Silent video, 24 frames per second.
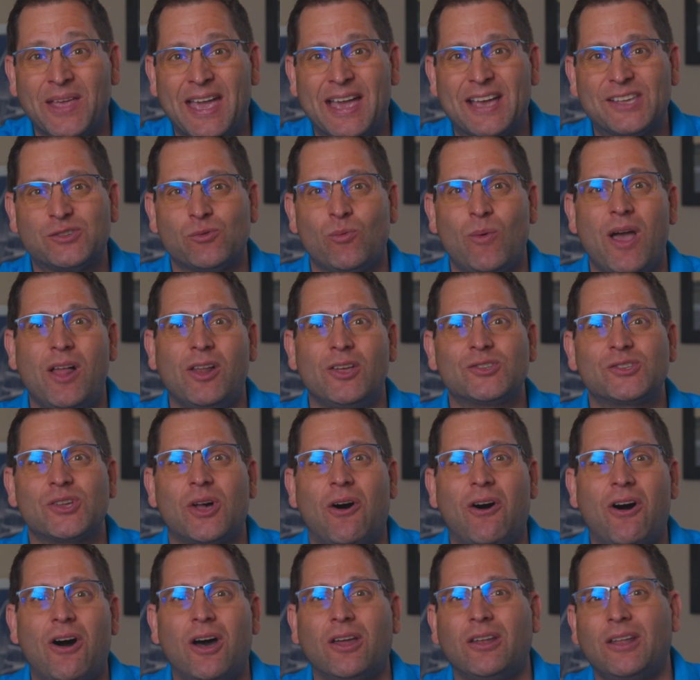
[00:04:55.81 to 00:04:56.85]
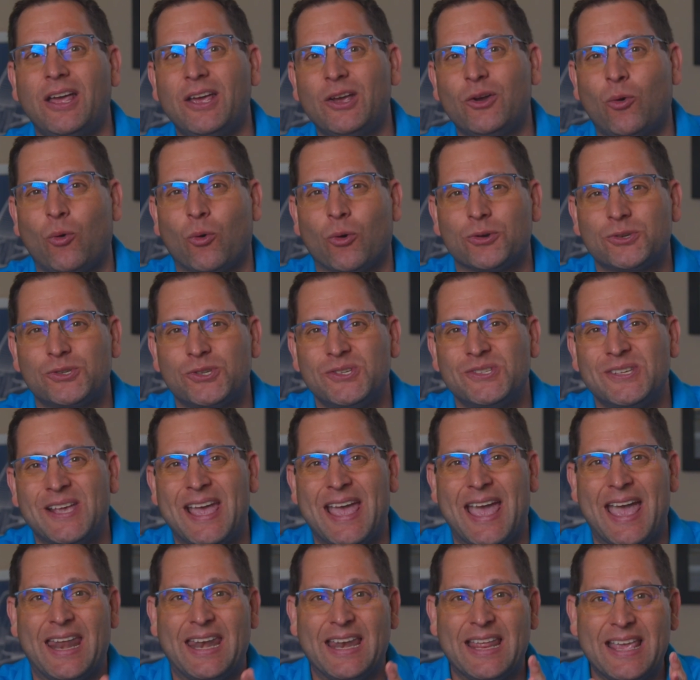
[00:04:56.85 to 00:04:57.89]
as well as online courses
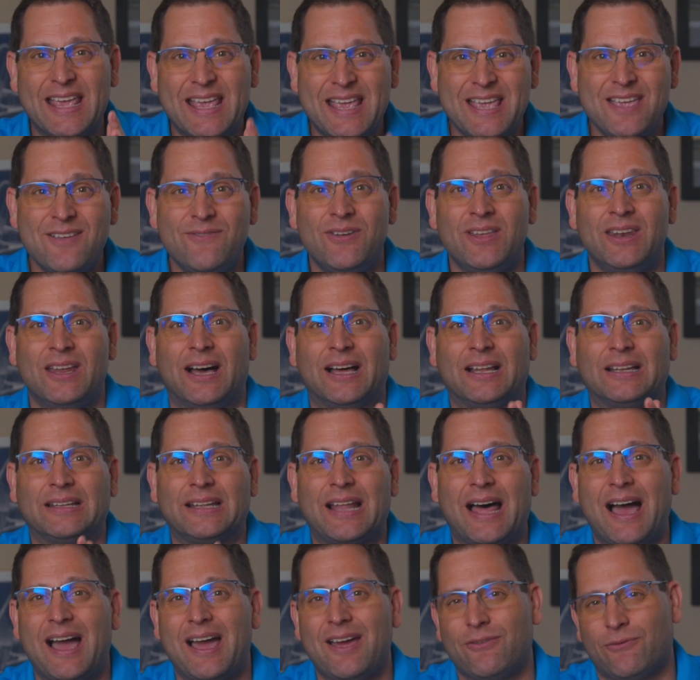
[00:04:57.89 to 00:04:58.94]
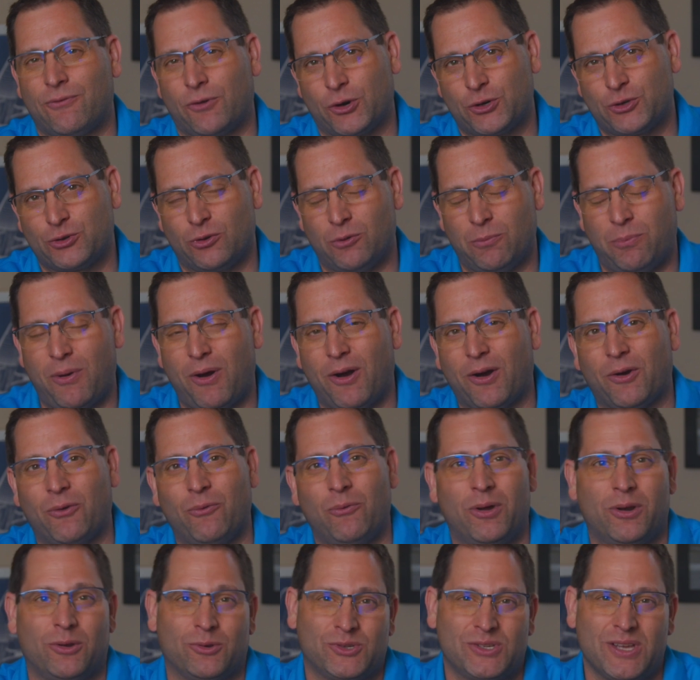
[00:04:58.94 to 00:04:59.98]
and even a live virtual Part
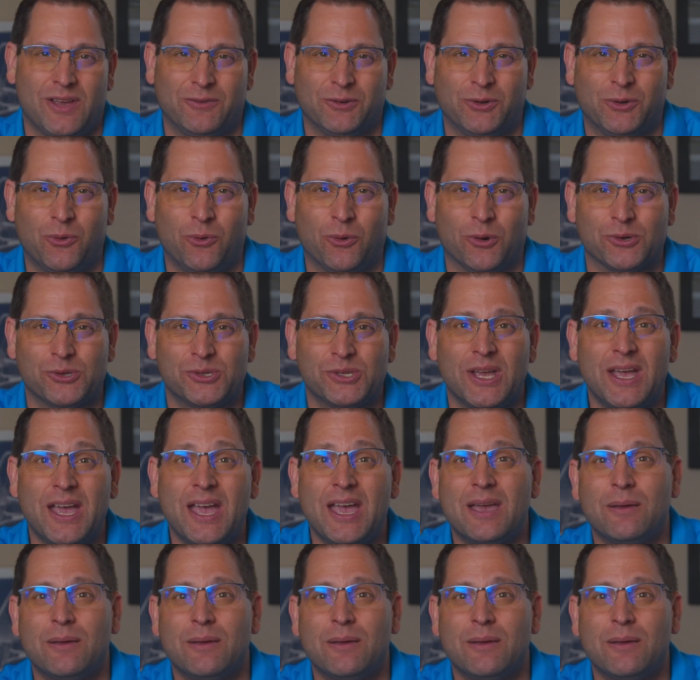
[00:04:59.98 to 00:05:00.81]
107 course.